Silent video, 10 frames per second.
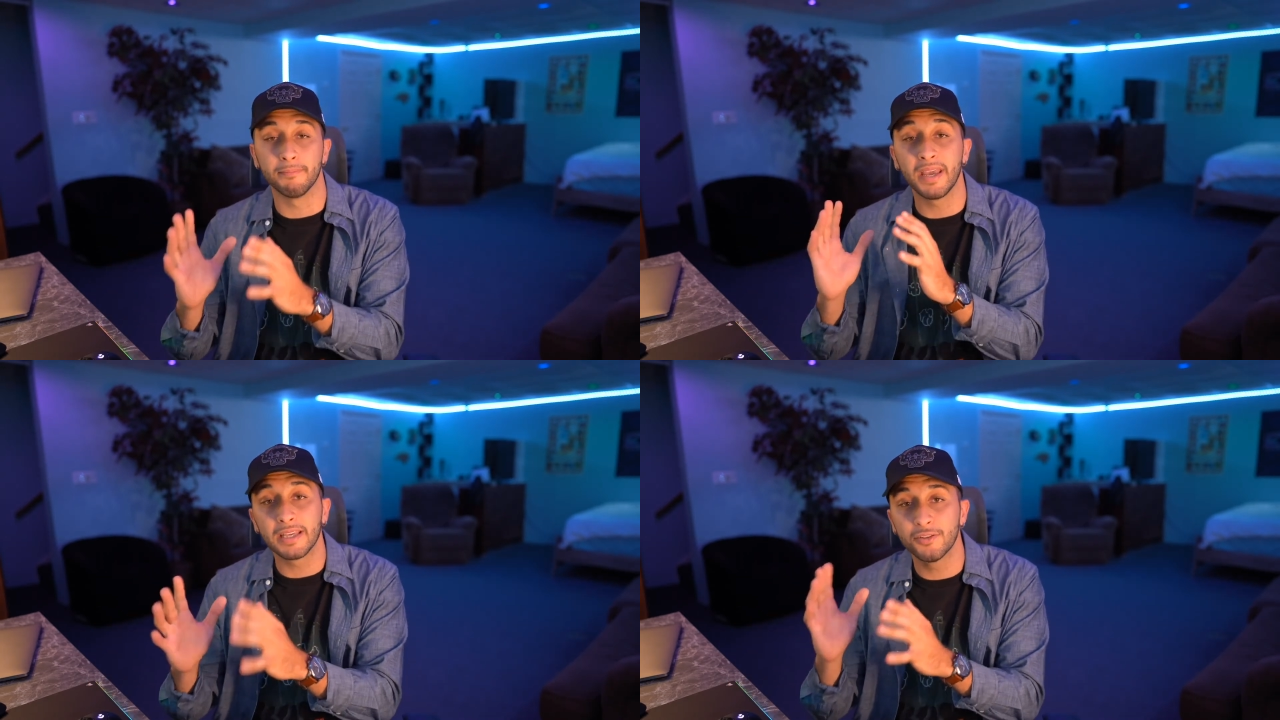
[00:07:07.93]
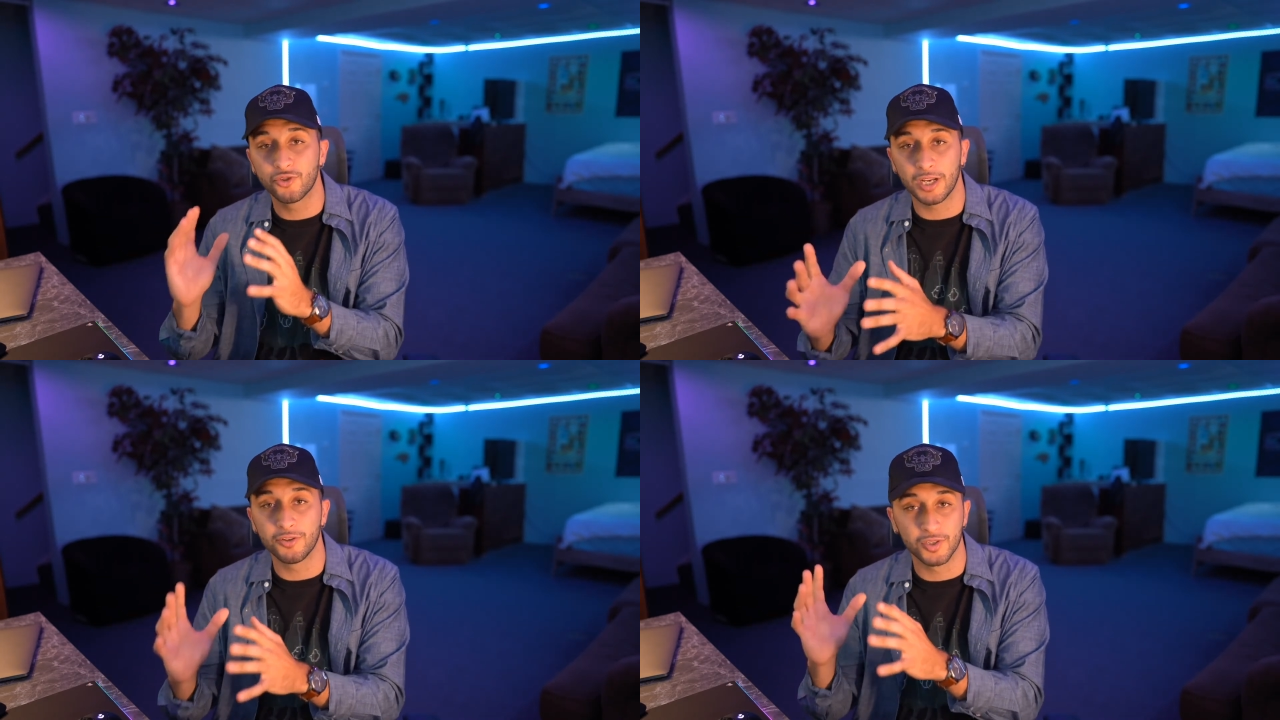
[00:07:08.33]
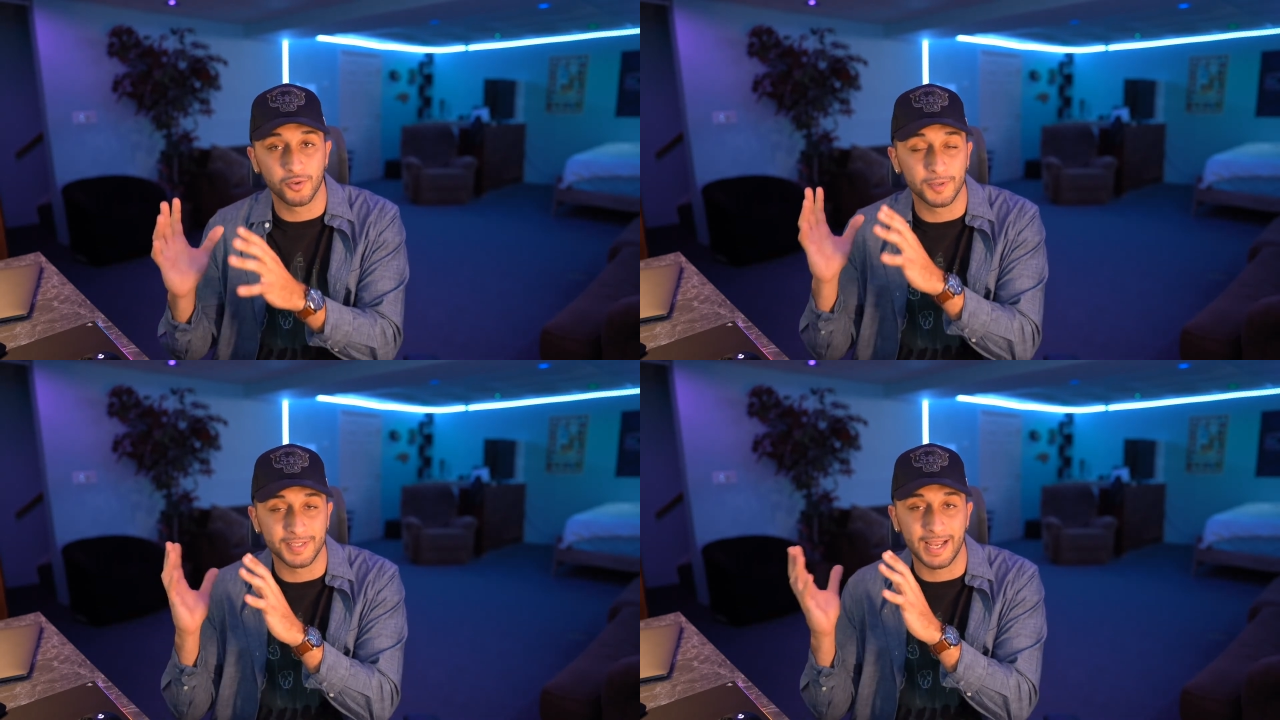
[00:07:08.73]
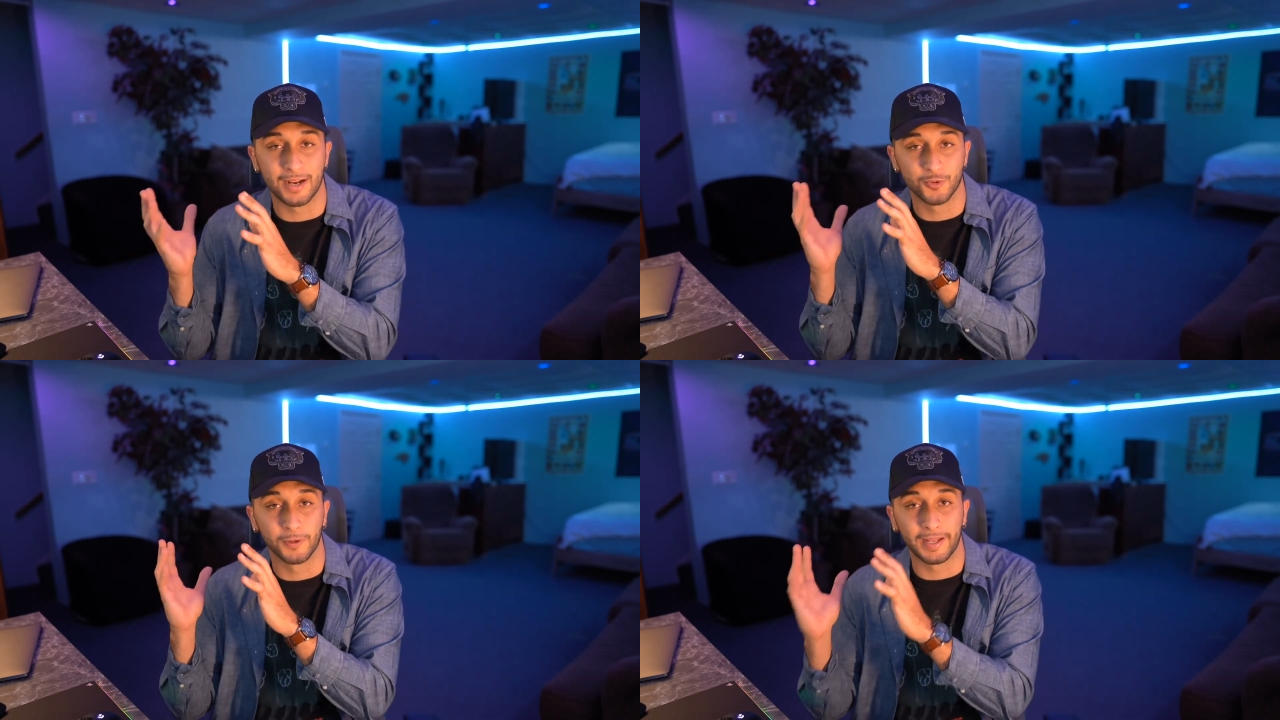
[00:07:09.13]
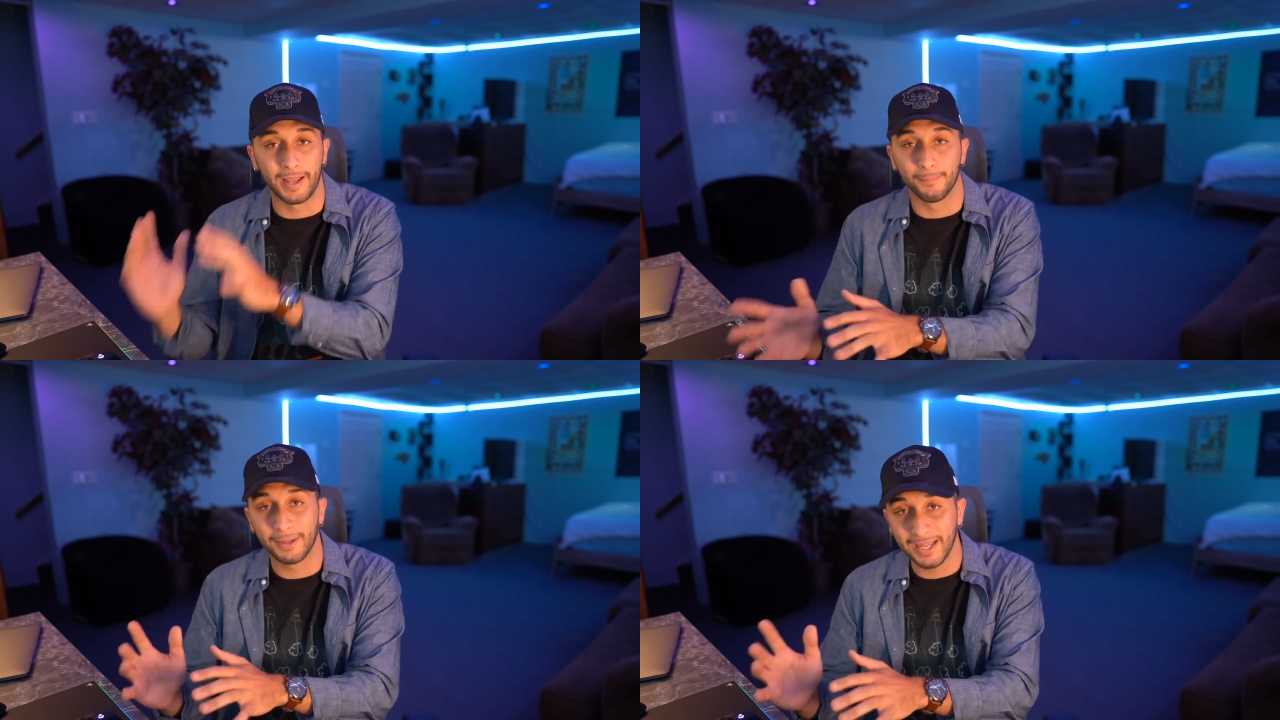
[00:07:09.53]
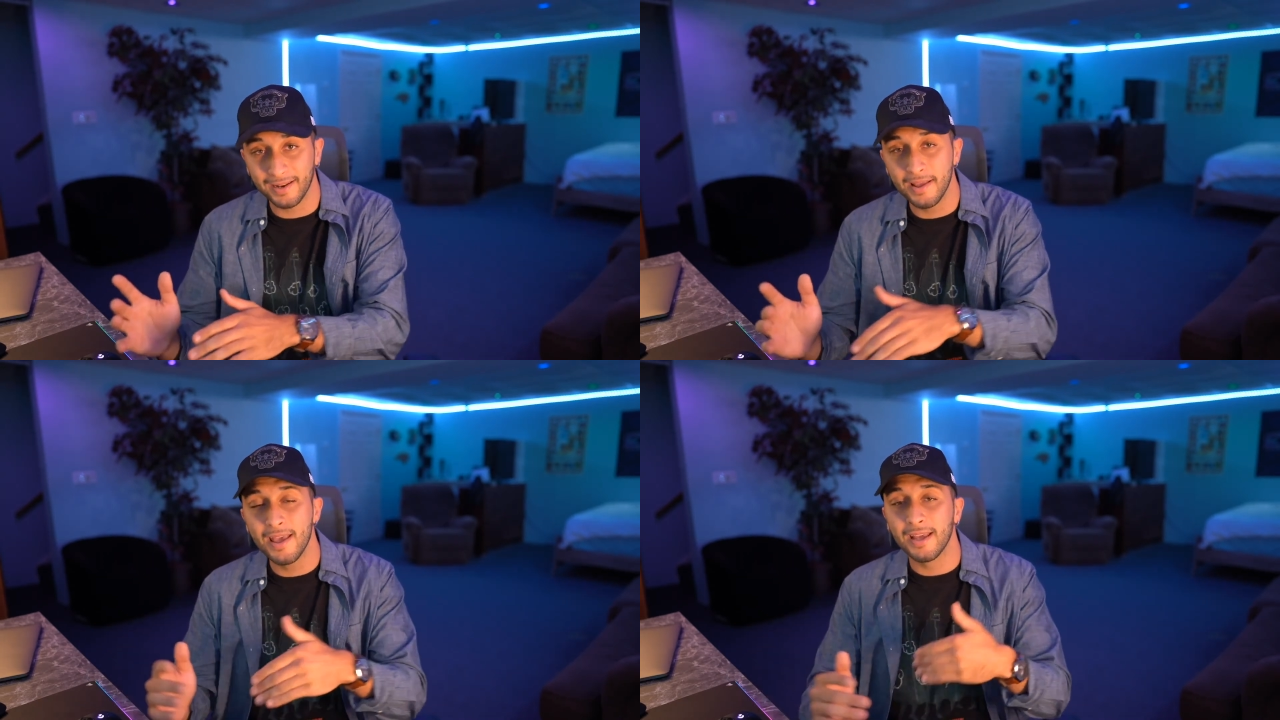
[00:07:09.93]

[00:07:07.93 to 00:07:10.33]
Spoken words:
making changes towards the actual campaign